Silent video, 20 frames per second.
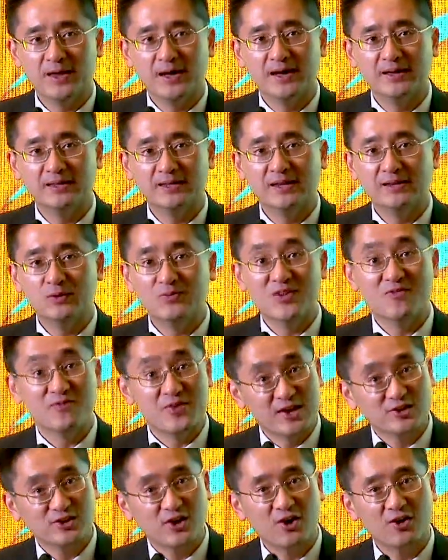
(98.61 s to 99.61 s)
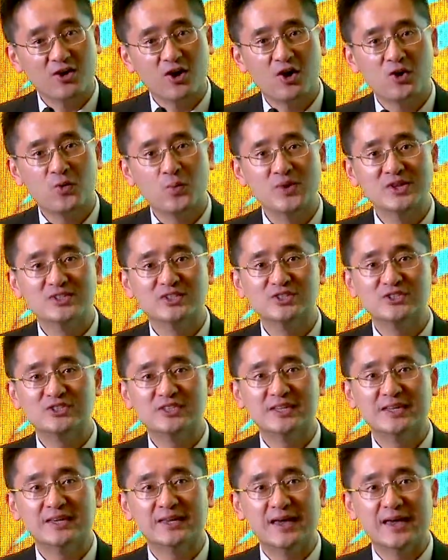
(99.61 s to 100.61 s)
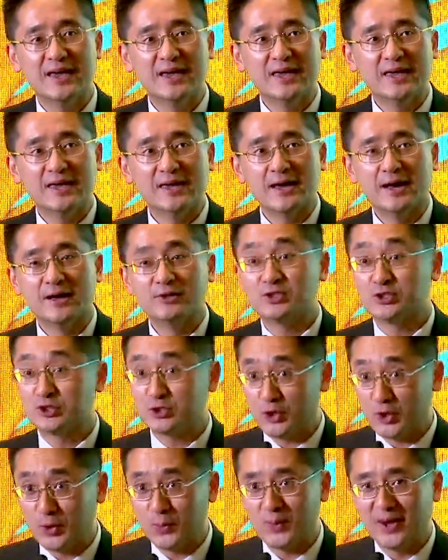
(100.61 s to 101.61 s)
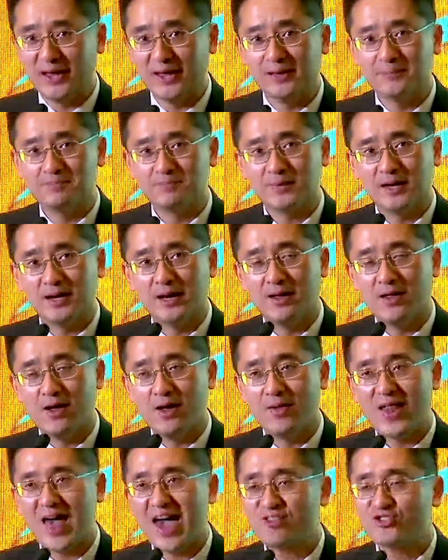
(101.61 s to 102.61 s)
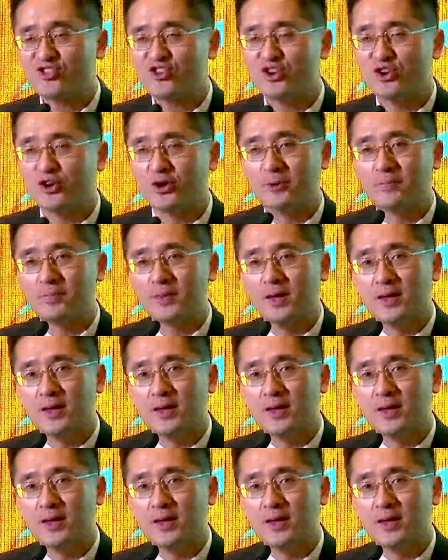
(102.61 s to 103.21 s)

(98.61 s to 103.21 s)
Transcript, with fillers: uh, the Invest Hong Kong, we just did a uh, survey uh, uh, last year.